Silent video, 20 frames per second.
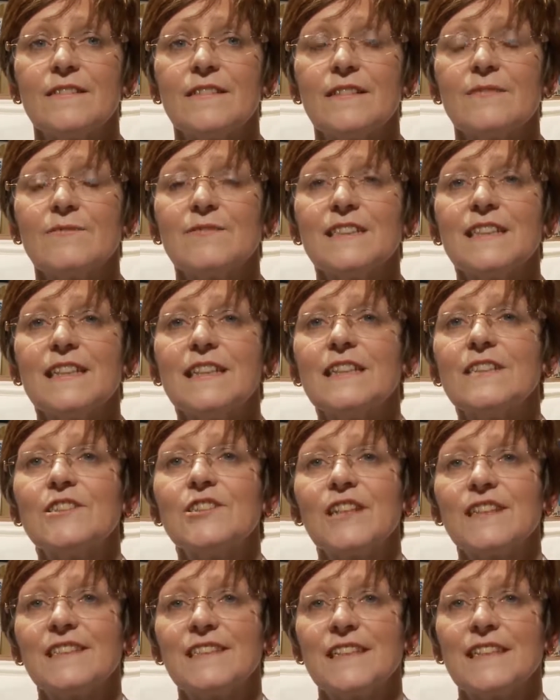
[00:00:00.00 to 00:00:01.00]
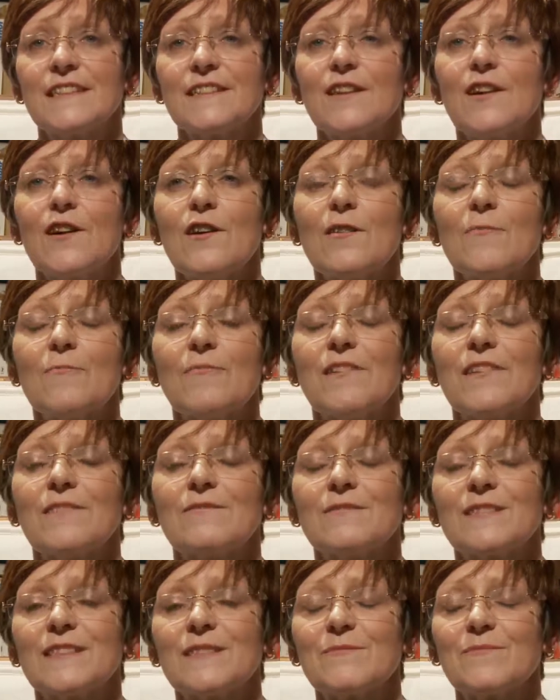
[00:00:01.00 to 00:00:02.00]
it was an interesting time.
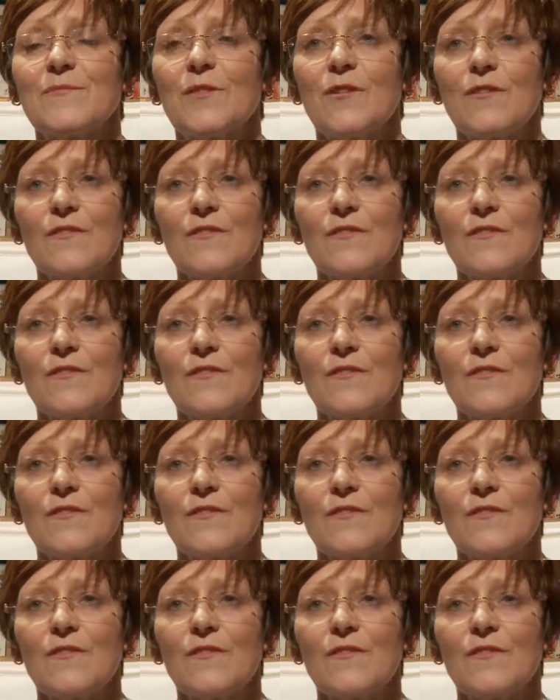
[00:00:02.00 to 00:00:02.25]
I was